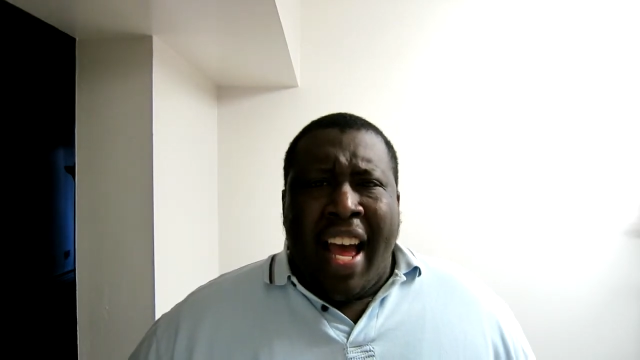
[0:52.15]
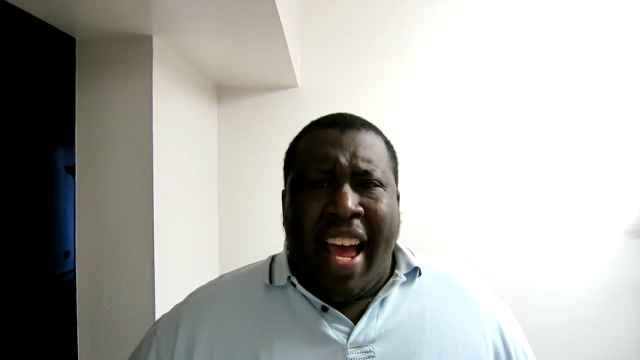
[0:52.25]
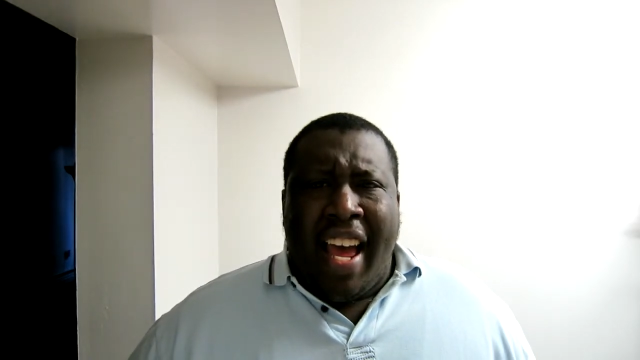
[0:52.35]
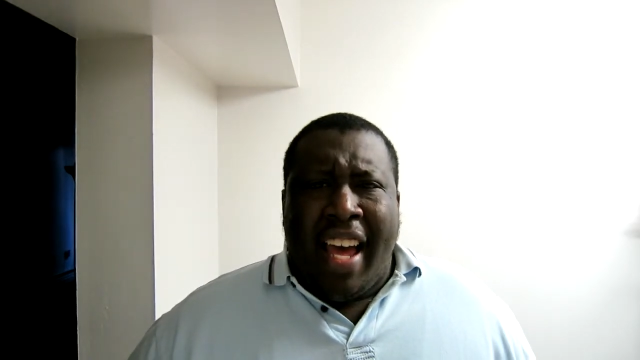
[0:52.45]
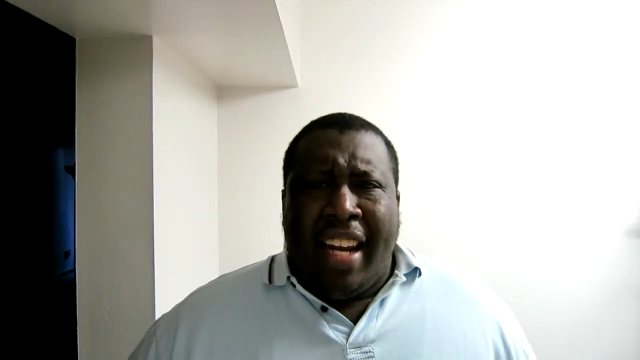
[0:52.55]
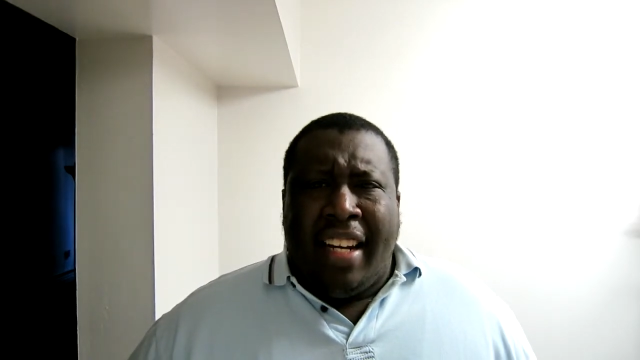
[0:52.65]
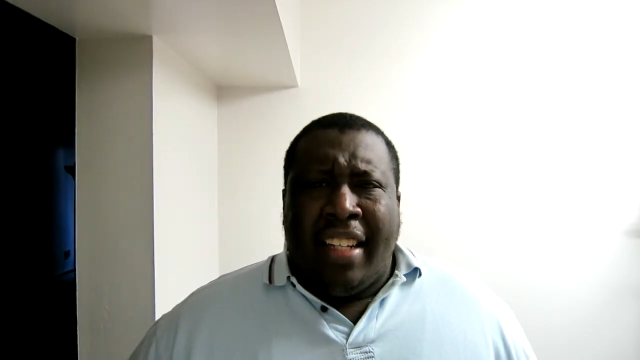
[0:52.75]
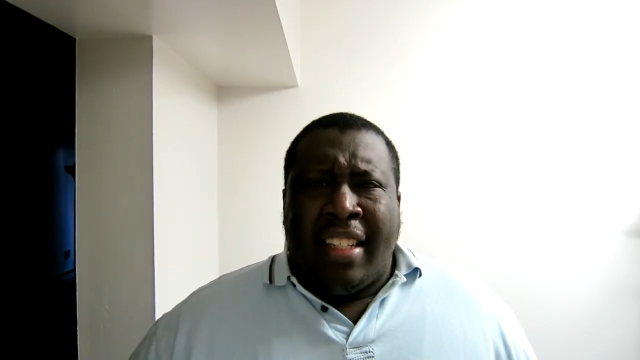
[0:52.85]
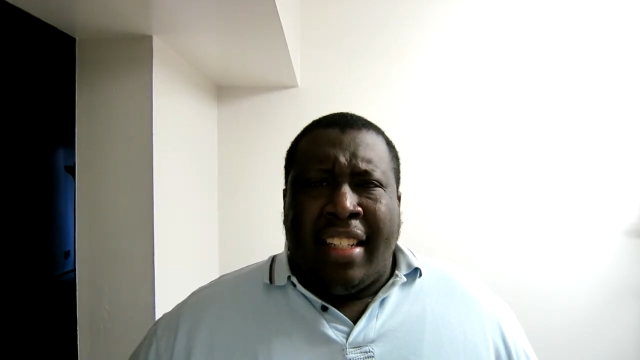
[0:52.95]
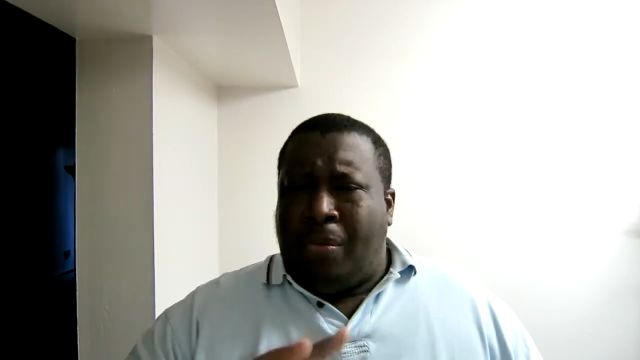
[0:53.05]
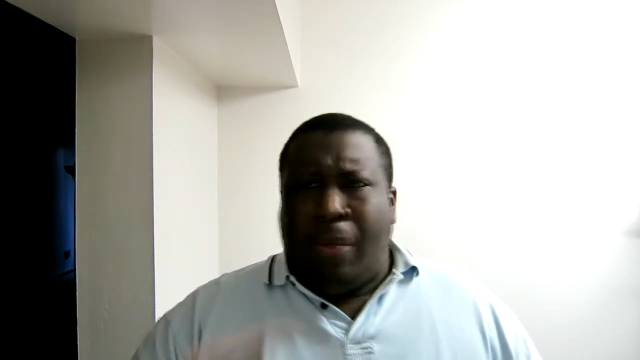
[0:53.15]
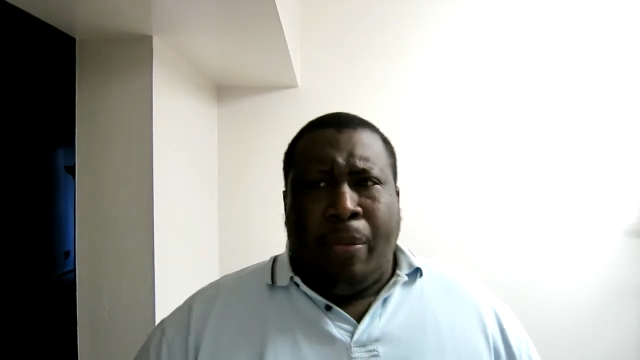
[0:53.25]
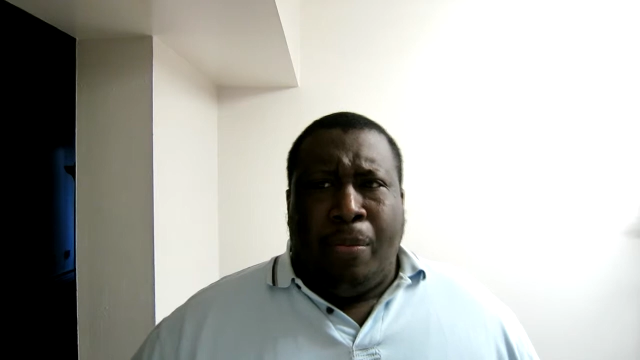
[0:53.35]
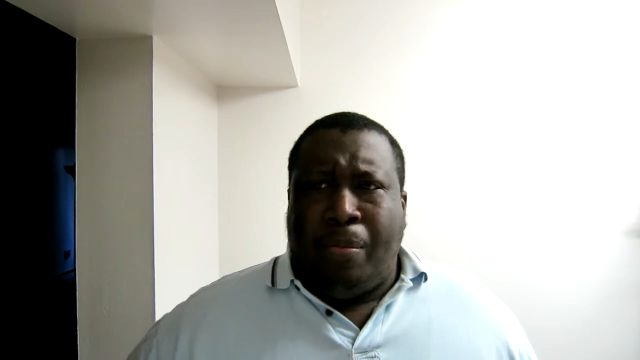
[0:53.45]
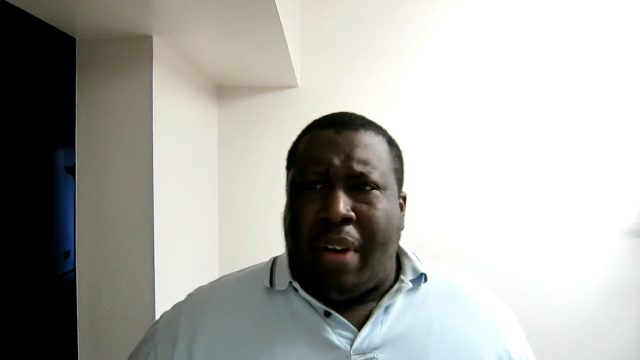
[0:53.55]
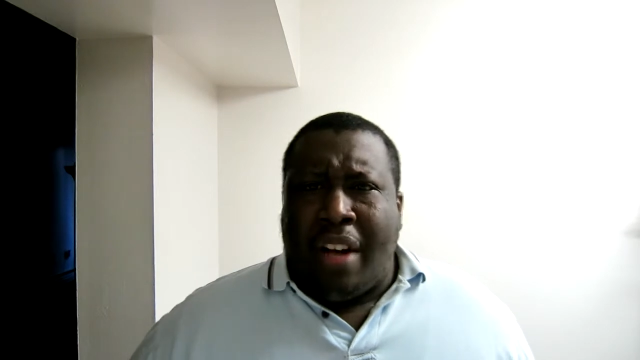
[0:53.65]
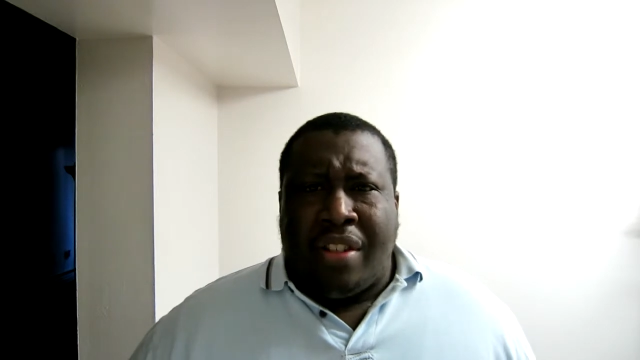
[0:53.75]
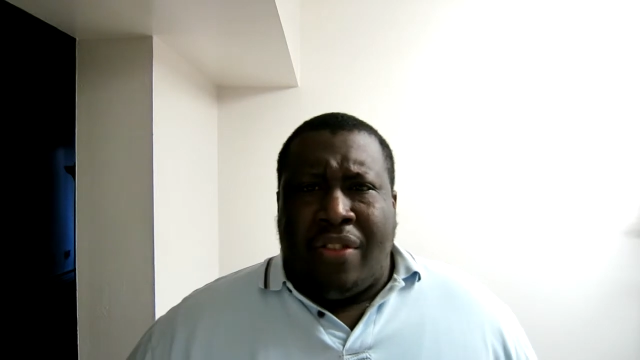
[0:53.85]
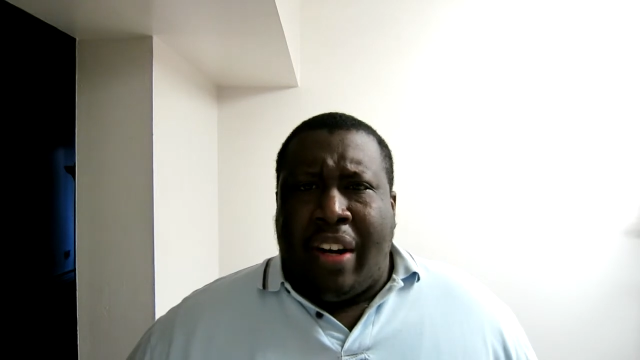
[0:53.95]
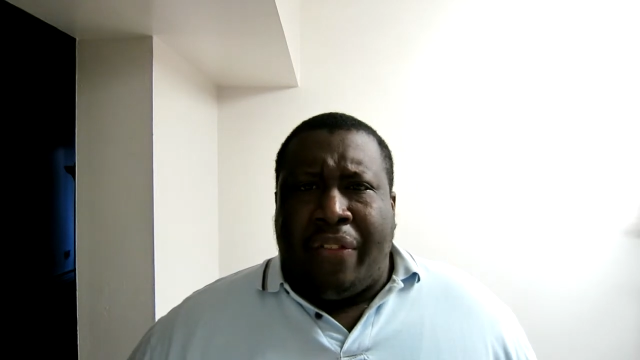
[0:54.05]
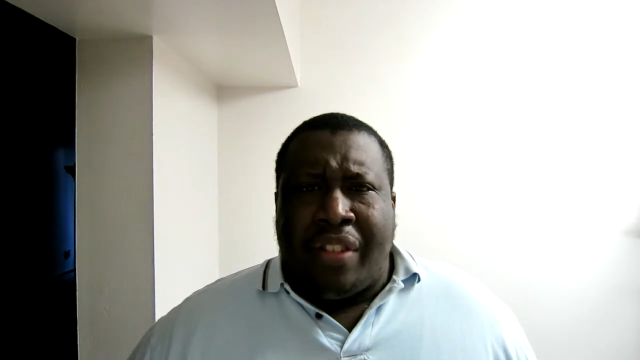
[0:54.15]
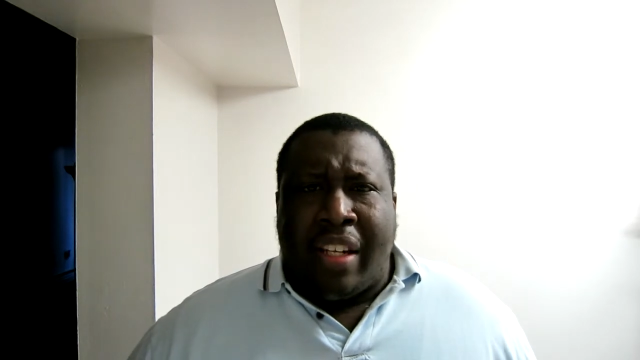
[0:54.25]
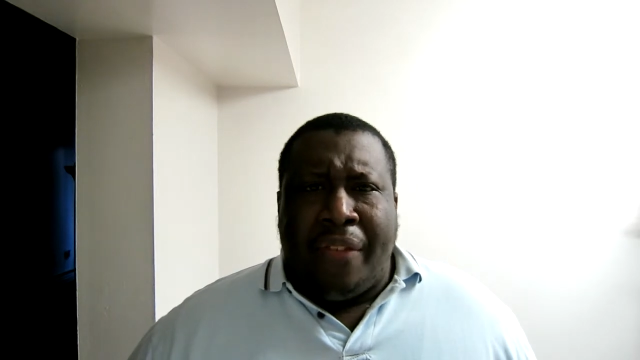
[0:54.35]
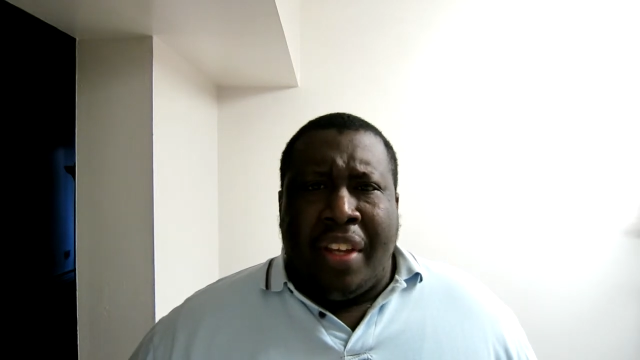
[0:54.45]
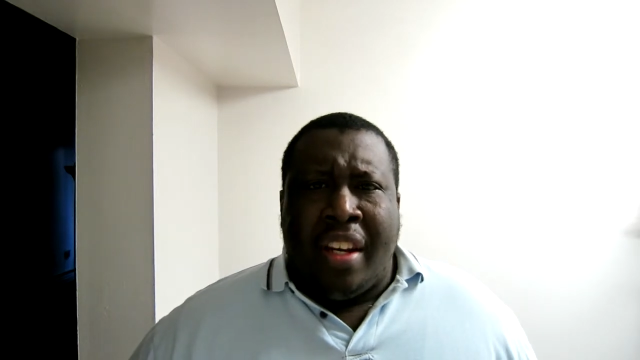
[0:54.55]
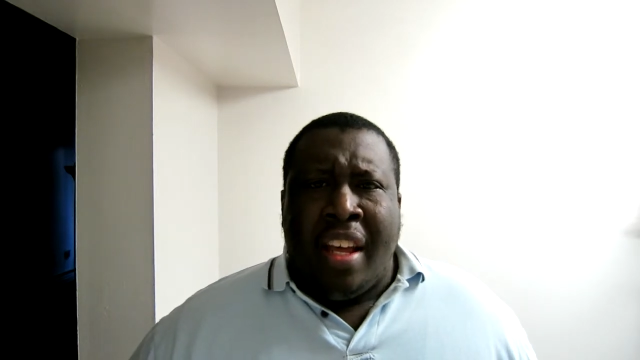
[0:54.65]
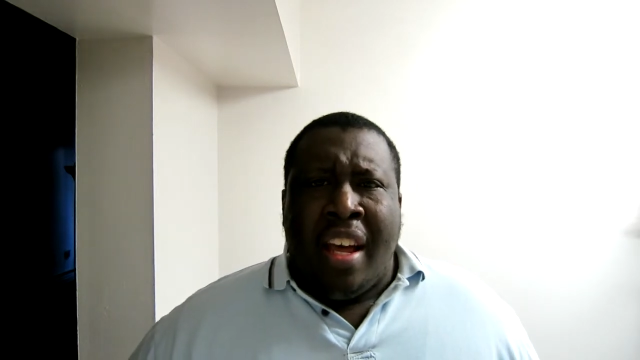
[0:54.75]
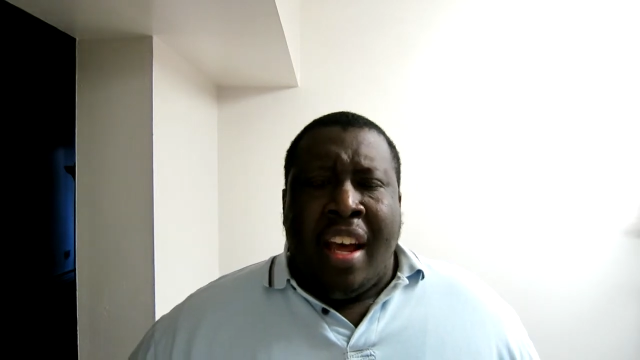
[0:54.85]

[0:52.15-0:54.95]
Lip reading: and I'm browsing around for something.